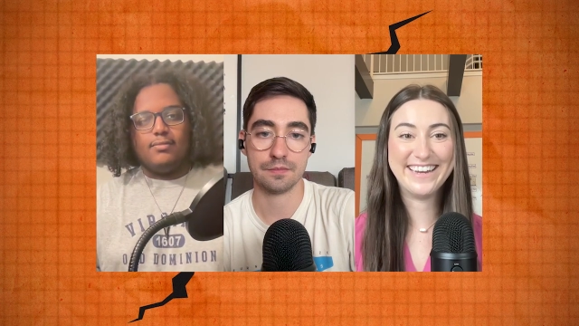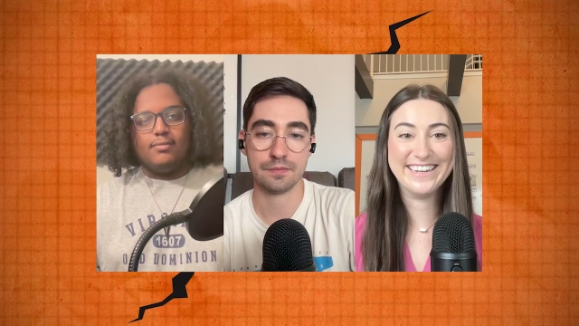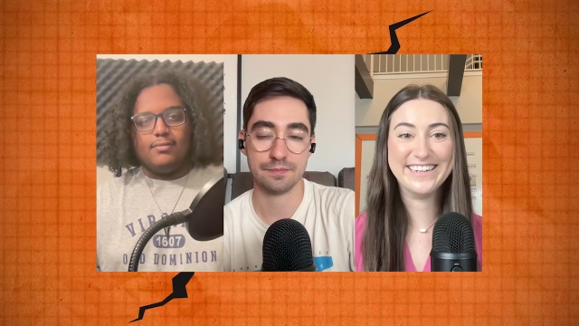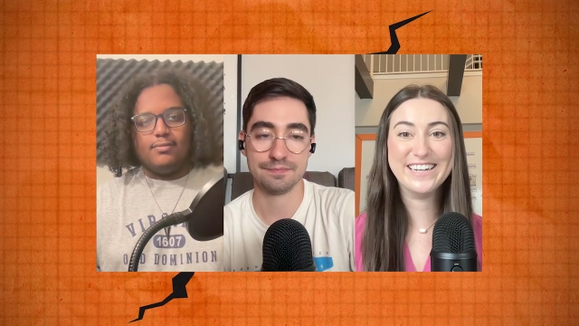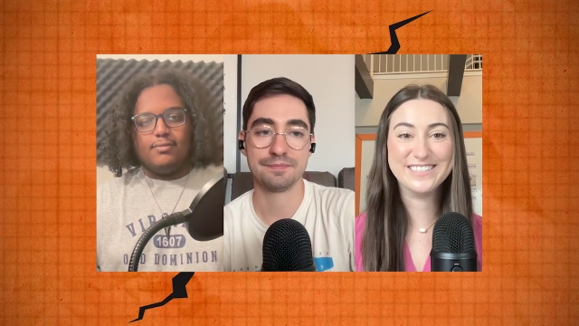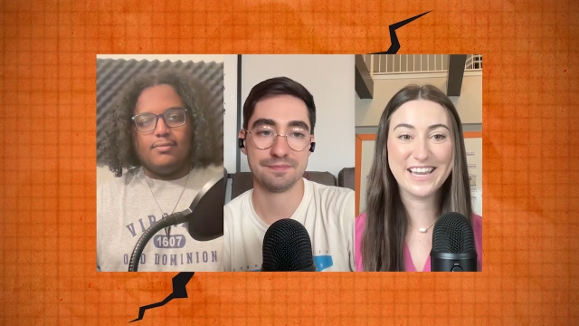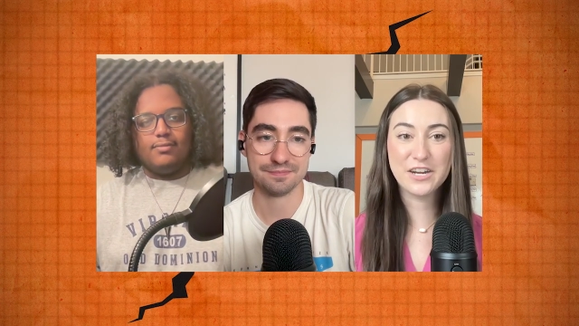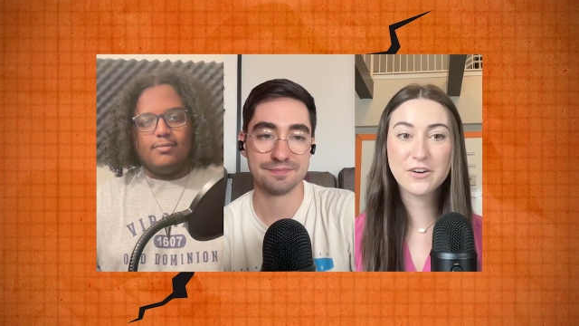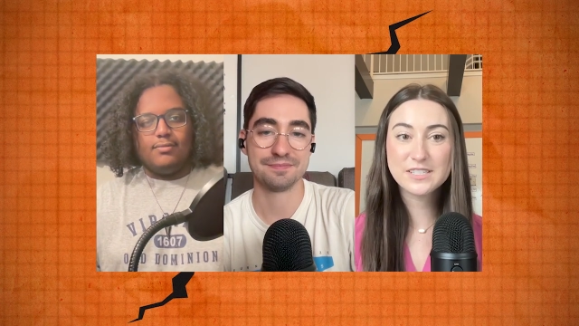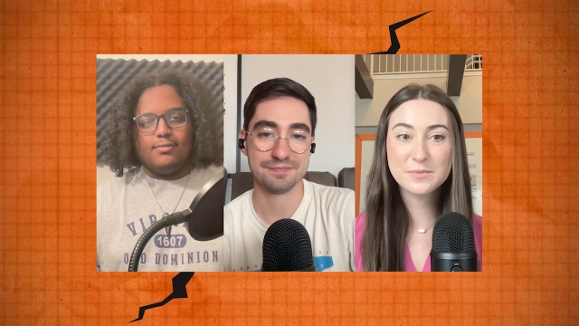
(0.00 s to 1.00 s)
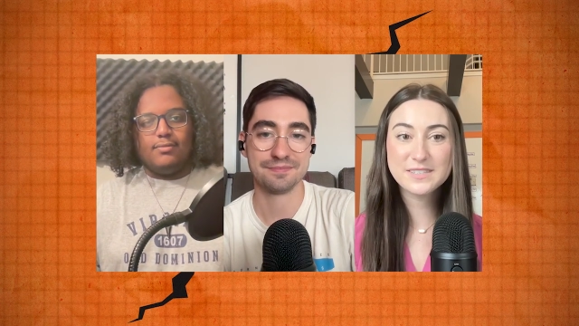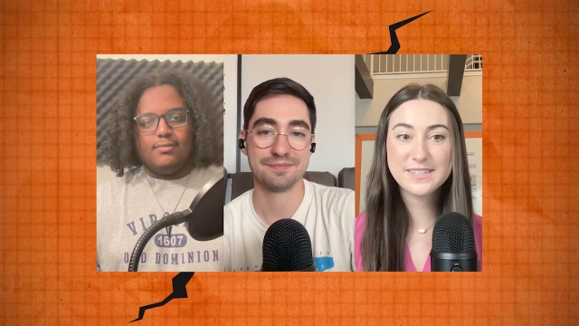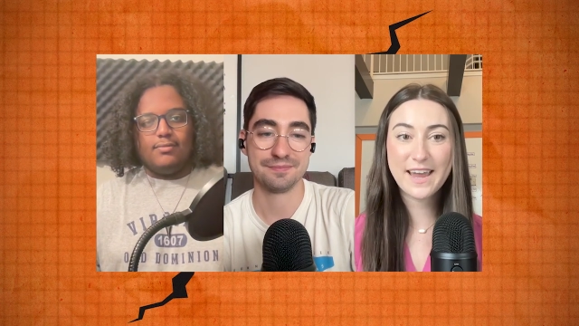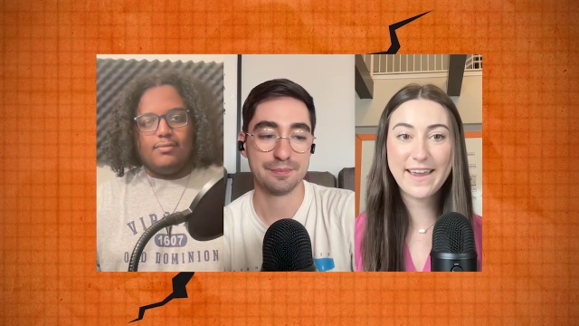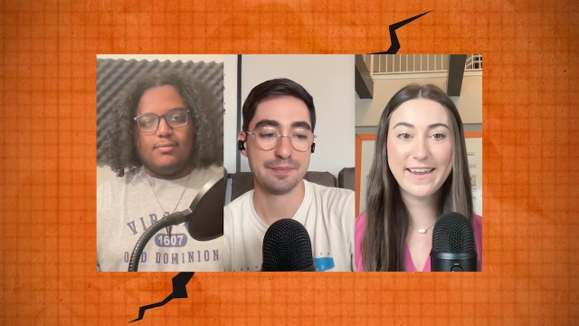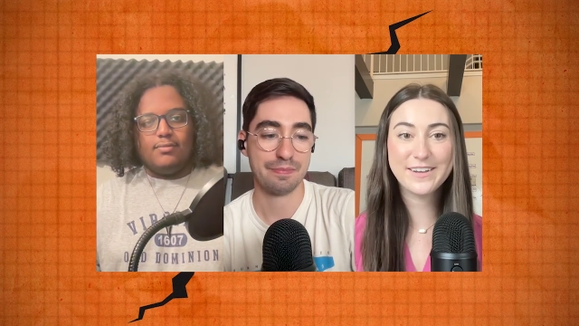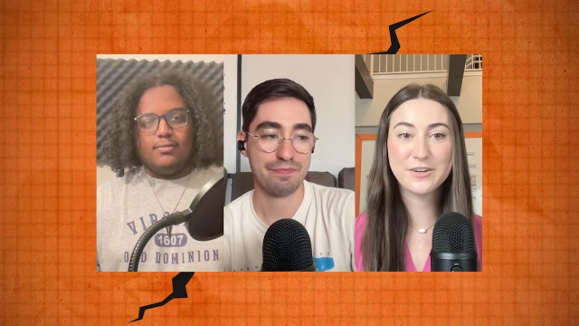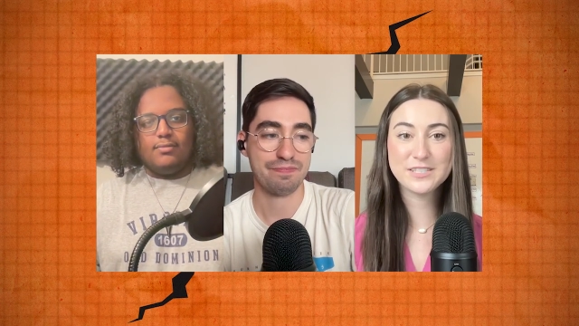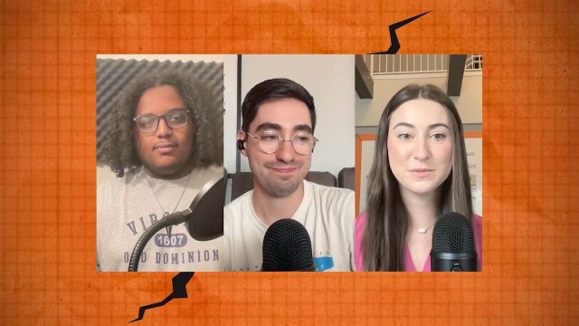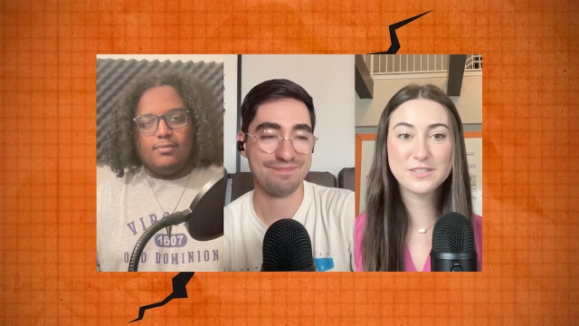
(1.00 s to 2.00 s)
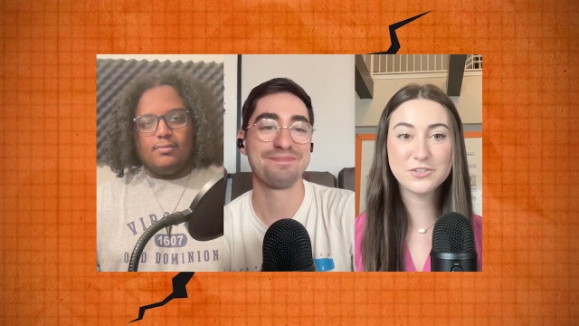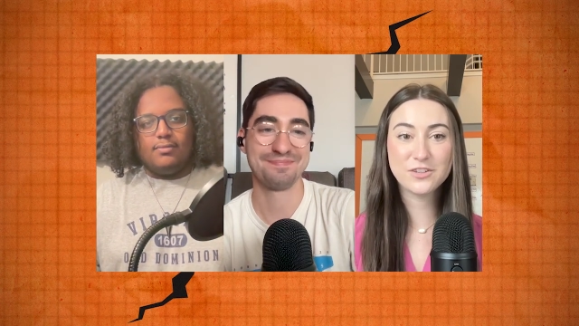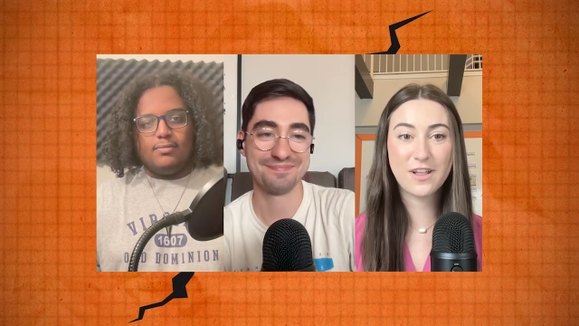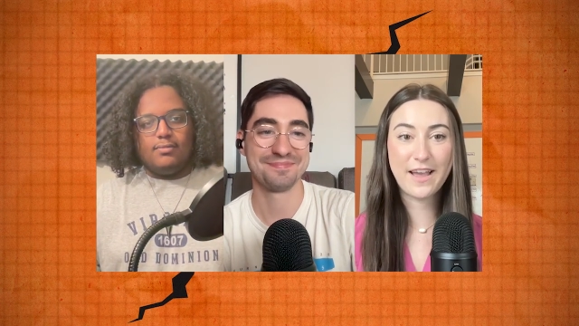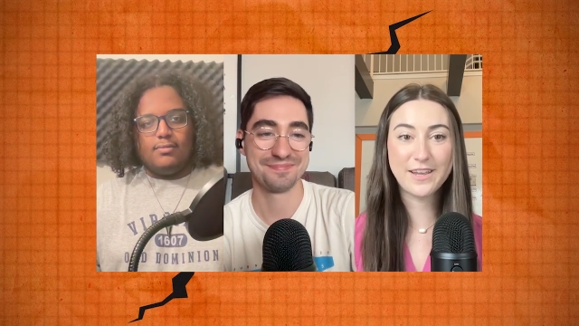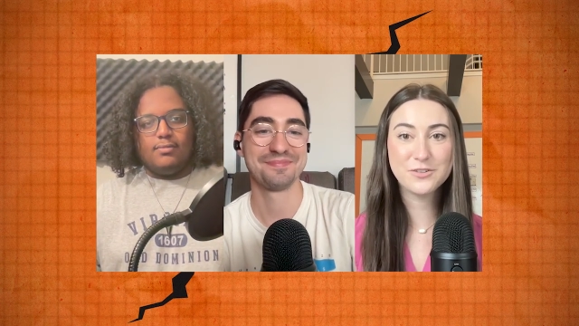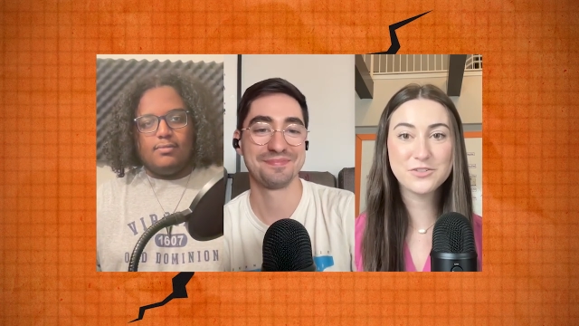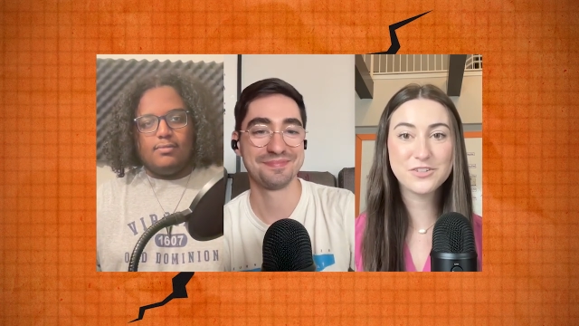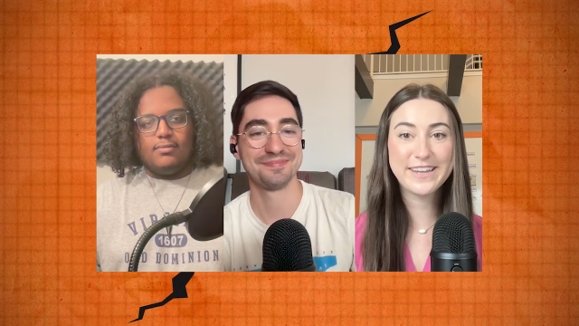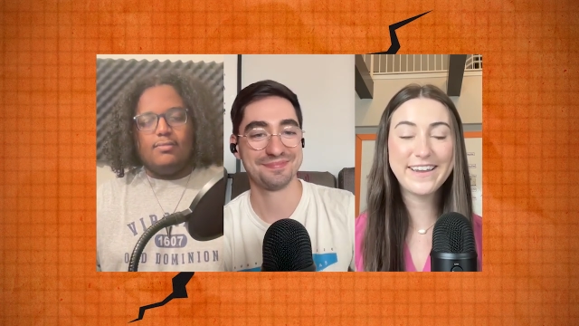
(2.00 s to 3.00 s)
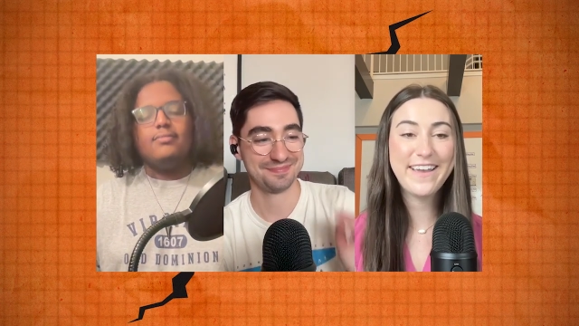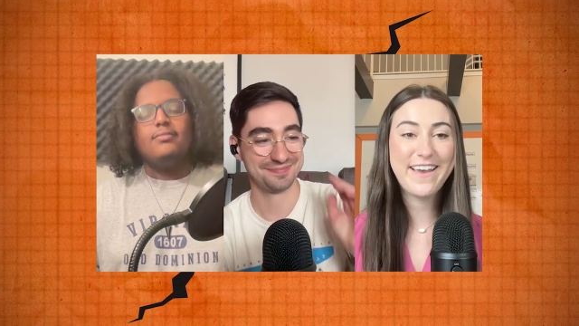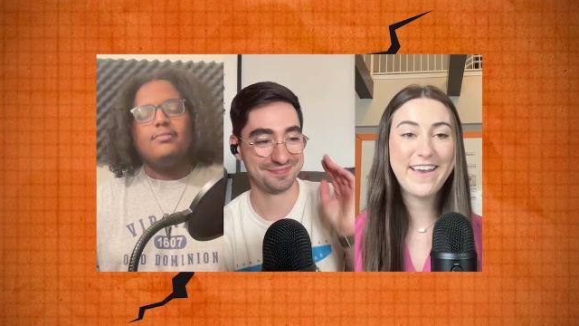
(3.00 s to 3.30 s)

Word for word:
Speaker 1: And it is like Christmas Day, Christmas in July usually,